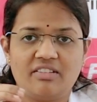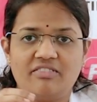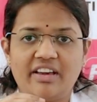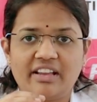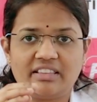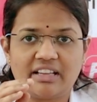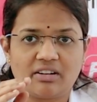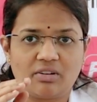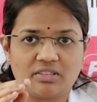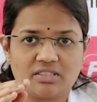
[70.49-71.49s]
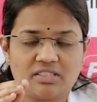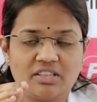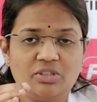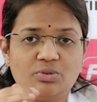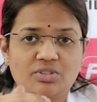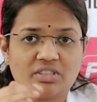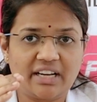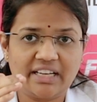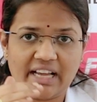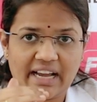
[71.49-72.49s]
where there causes a
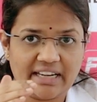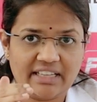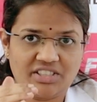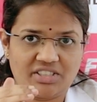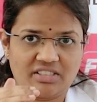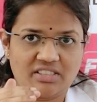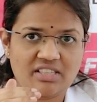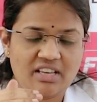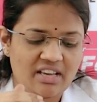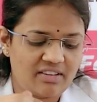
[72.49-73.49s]
uterine adhesions